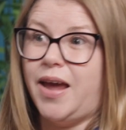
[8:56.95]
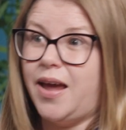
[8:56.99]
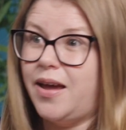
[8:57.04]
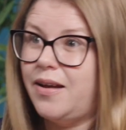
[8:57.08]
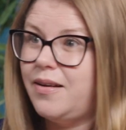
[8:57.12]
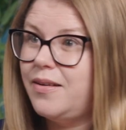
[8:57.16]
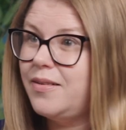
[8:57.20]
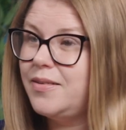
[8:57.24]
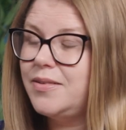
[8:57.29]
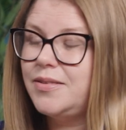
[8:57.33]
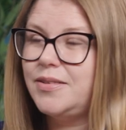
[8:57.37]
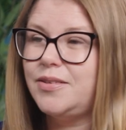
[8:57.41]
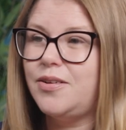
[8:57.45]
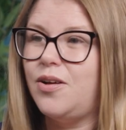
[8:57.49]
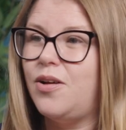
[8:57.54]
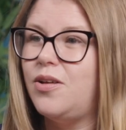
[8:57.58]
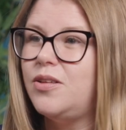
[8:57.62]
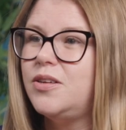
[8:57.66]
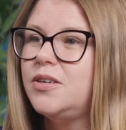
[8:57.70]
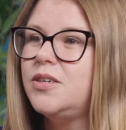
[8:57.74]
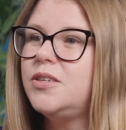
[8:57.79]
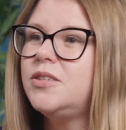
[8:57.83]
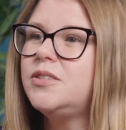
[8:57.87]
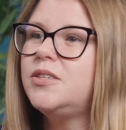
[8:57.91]
and
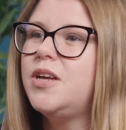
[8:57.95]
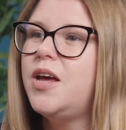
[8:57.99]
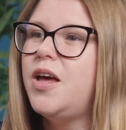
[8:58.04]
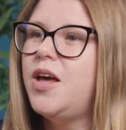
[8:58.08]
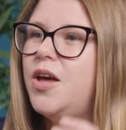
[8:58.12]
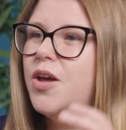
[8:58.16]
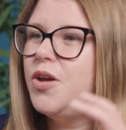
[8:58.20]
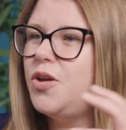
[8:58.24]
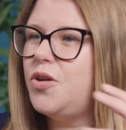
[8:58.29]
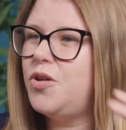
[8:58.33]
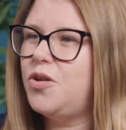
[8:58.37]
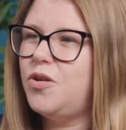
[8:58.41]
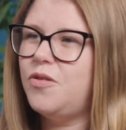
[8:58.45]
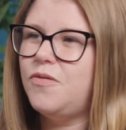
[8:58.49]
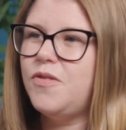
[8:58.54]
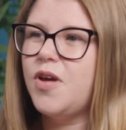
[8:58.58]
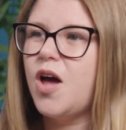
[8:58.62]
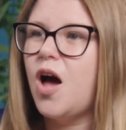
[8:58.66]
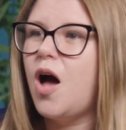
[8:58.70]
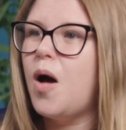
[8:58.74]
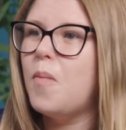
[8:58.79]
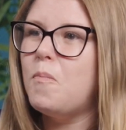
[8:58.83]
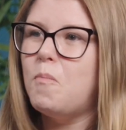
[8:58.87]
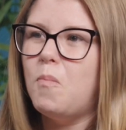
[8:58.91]
installers. You've
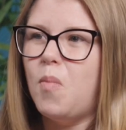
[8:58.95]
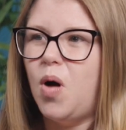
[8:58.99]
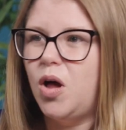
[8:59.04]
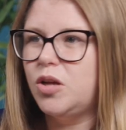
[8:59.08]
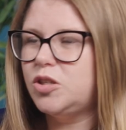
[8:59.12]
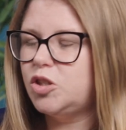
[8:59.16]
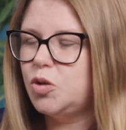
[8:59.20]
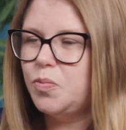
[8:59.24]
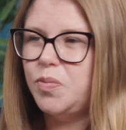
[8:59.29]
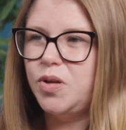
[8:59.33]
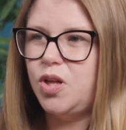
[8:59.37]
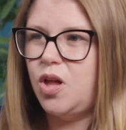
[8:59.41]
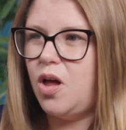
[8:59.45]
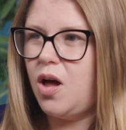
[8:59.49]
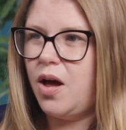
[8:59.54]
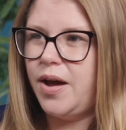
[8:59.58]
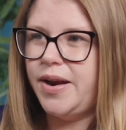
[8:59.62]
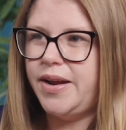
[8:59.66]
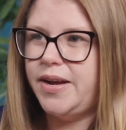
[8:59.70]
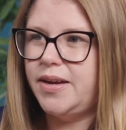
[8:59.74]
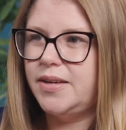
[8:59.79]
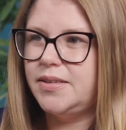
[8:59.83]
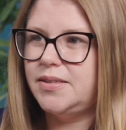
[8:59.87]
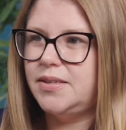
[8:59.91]
got multiple
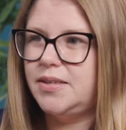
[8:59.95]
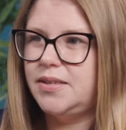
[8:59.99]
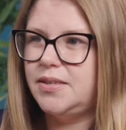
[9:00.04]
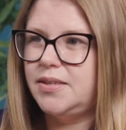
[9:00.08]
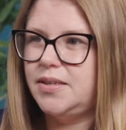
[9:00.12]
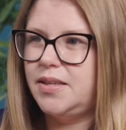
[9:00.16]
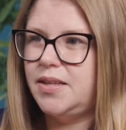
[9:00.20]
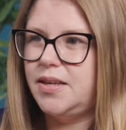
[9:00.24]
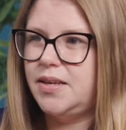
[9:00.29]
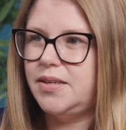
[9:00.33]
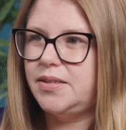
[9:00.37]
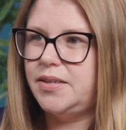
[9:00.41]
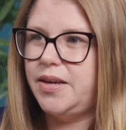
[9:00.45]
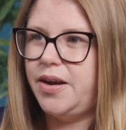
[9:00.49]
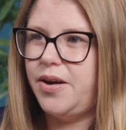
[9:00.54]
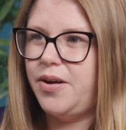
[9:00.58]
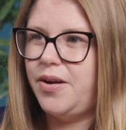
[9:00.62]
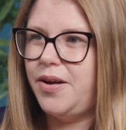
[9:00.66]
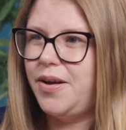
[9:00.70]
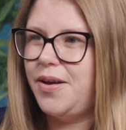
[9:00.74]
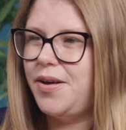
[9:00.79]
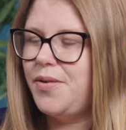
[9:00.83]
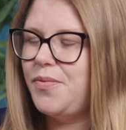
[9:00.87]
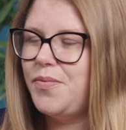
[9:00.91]
audiences in this
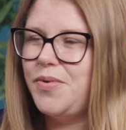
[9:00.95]
area.